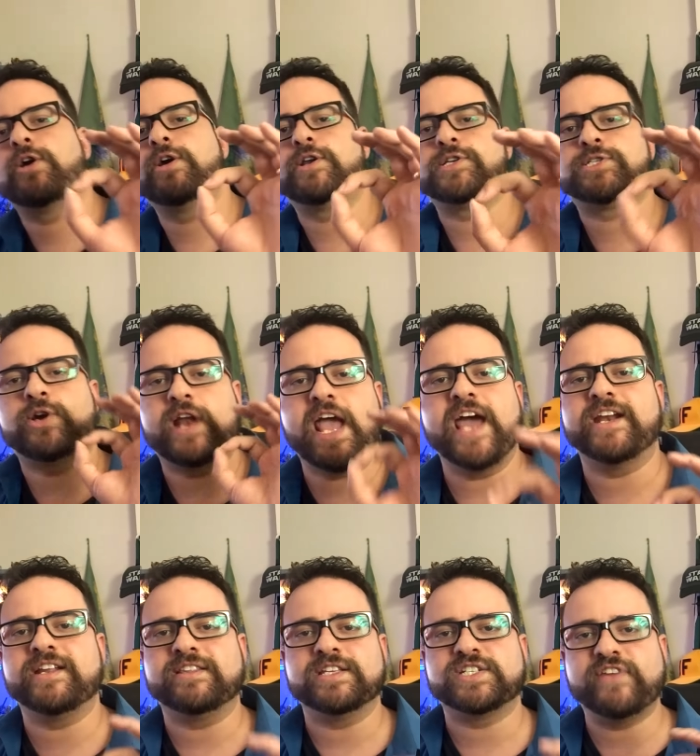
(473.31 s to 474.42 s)
a hurry to start
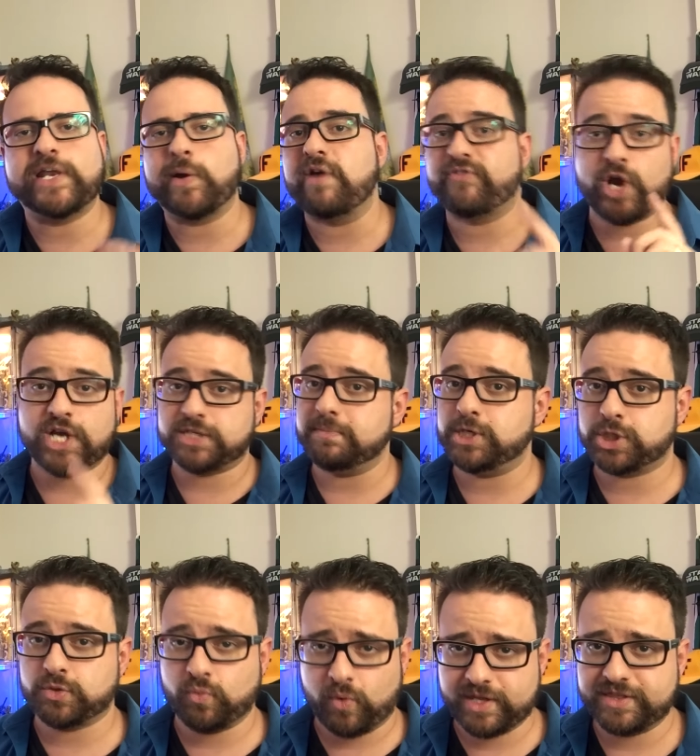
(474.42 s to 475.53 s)
editing this video, I forgot to
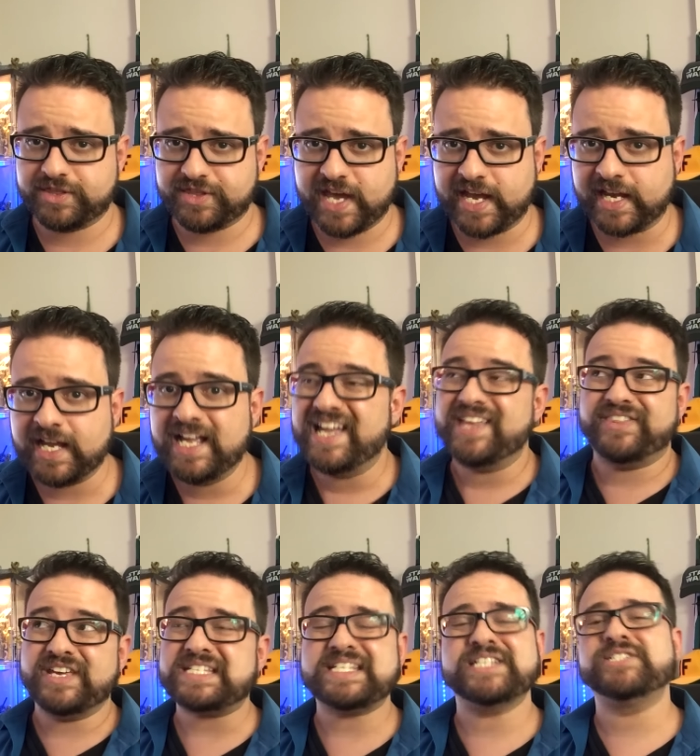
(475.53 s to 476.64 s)
mention one thing.
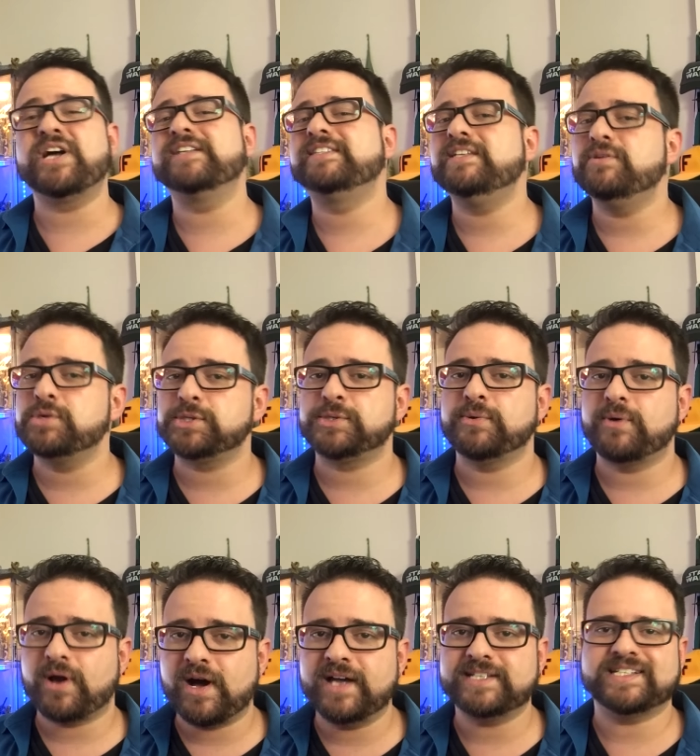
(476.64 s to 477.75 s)
This is not the usual
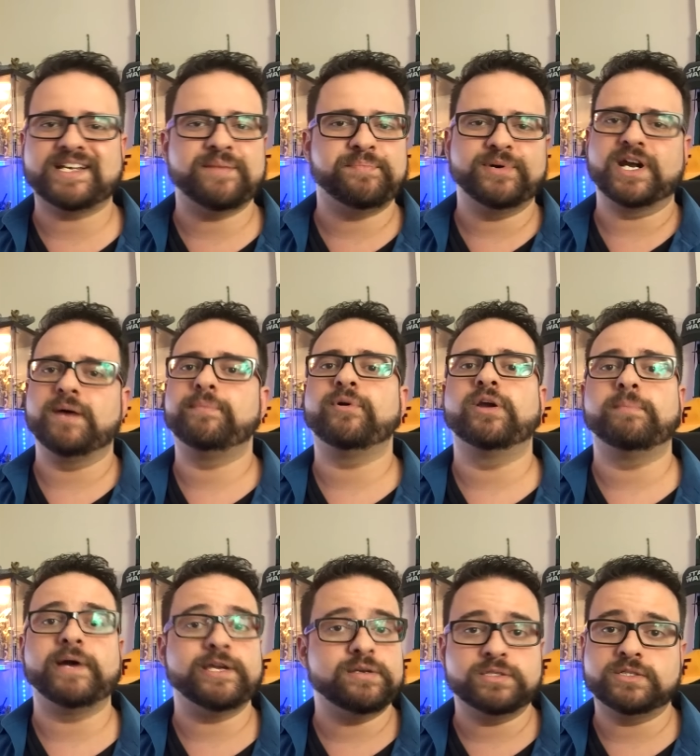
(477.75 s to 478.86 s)
content I put up on
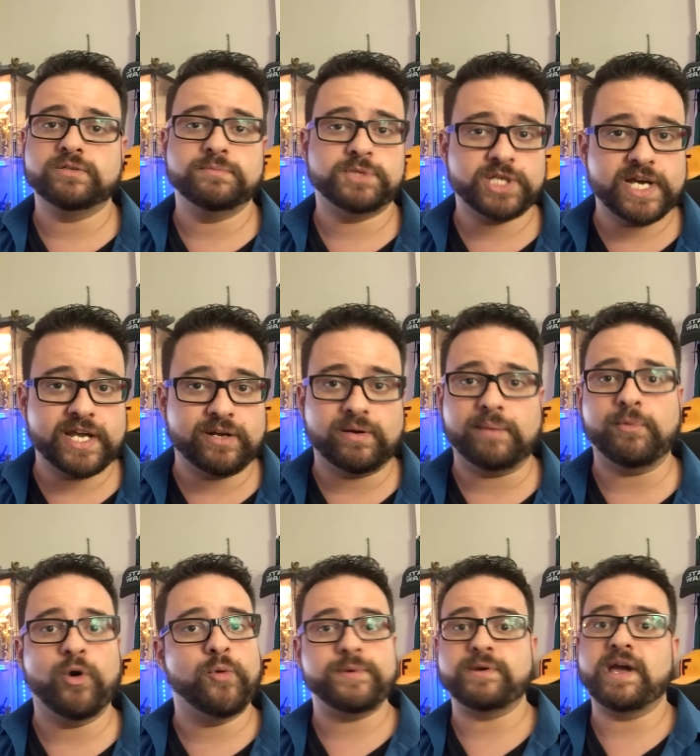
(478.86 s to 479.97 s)
my YouTube channel. I'm
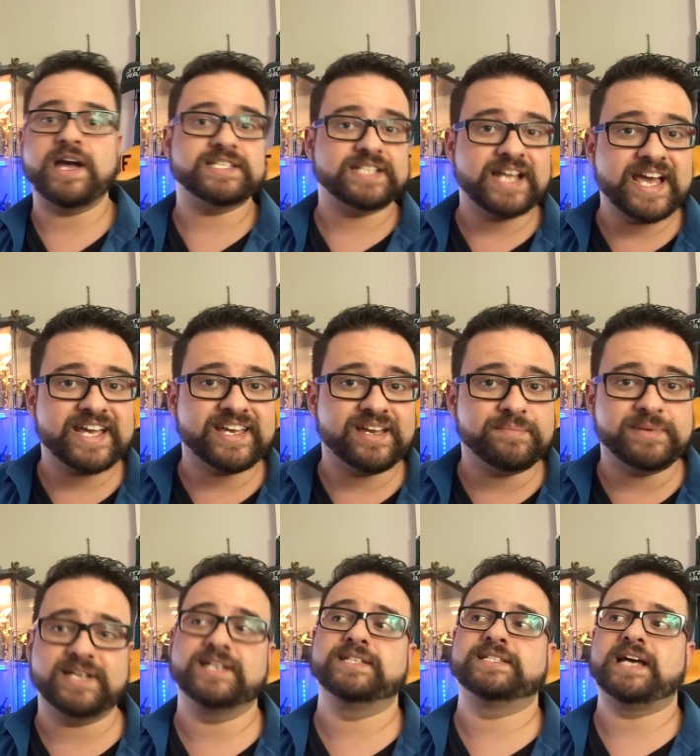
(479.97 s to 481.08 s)
hoping you guys like it
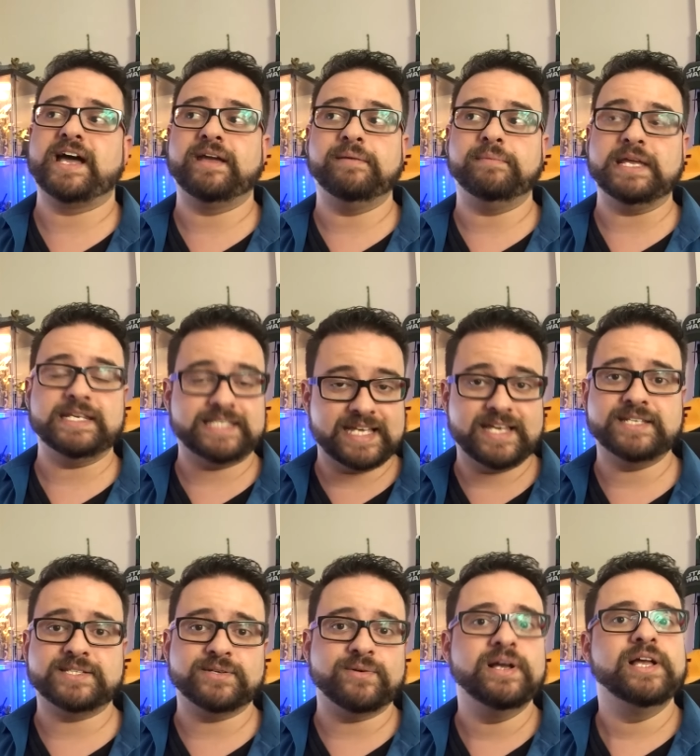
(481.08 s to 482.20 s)
because I intend
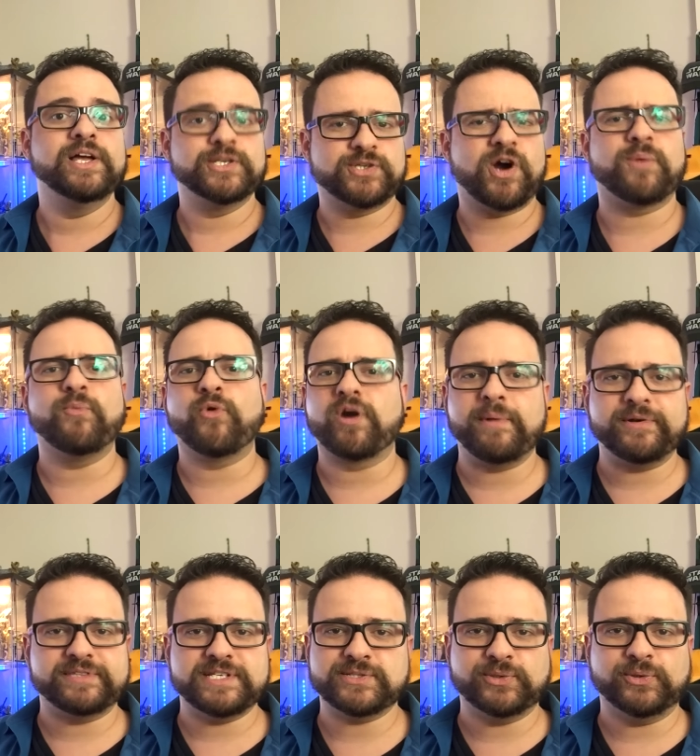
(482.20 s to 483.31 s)
to talk more about
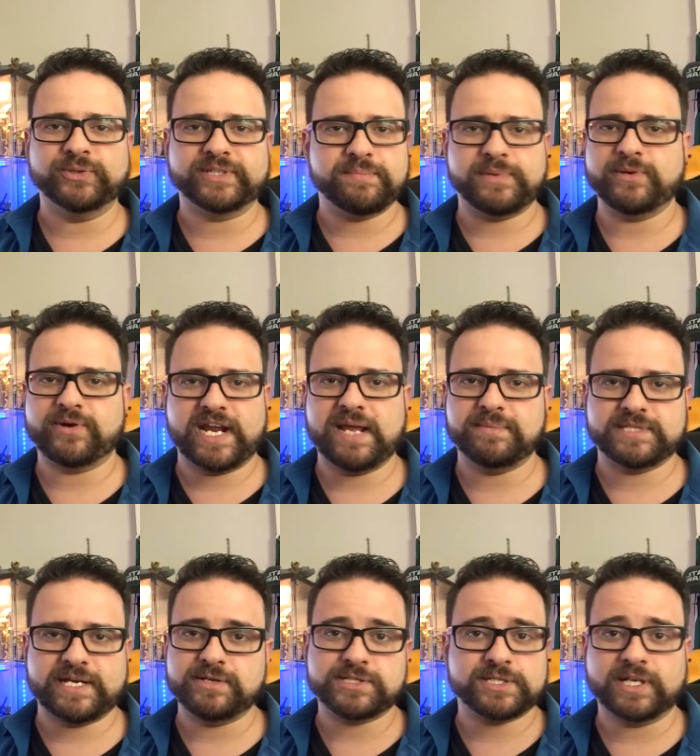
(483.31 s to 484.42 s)
these old computer games I
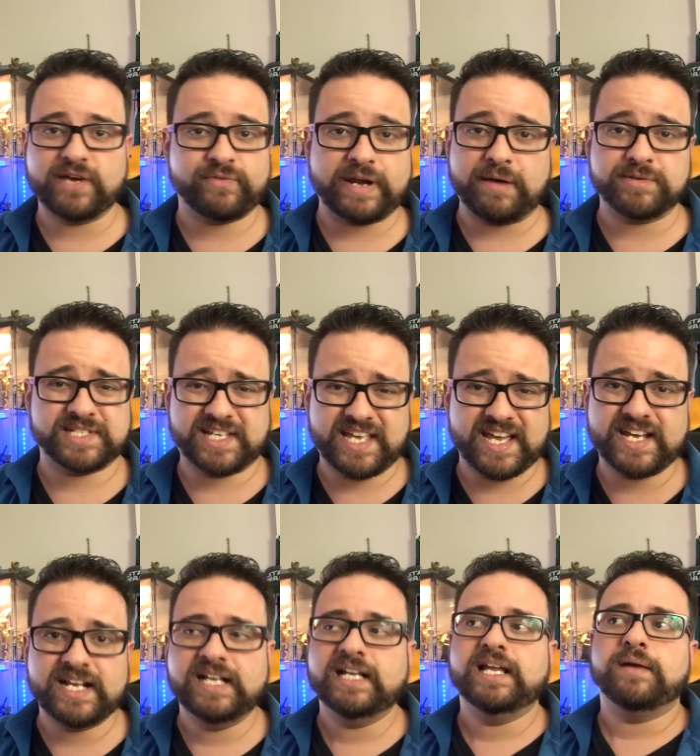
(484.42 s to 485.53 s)
used to love when I was a kid,
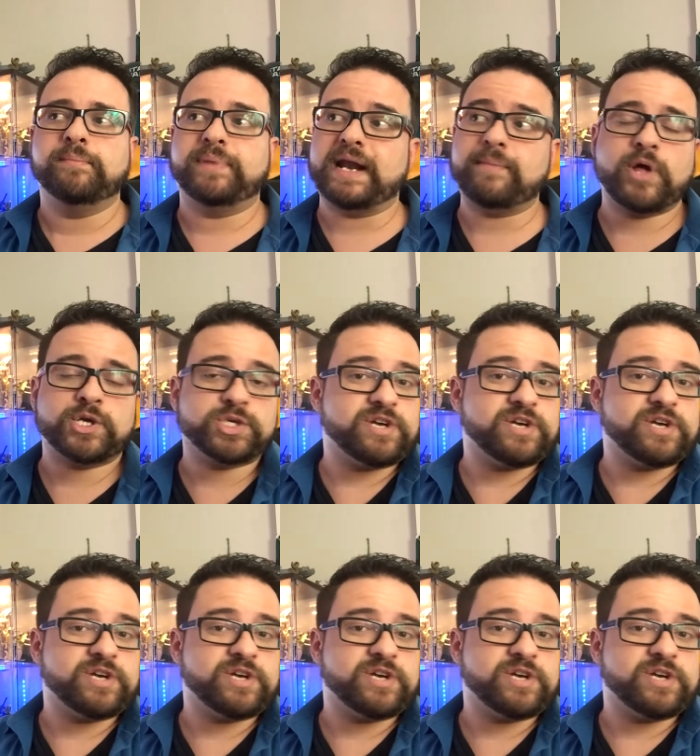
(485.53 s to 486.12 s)
but I'm not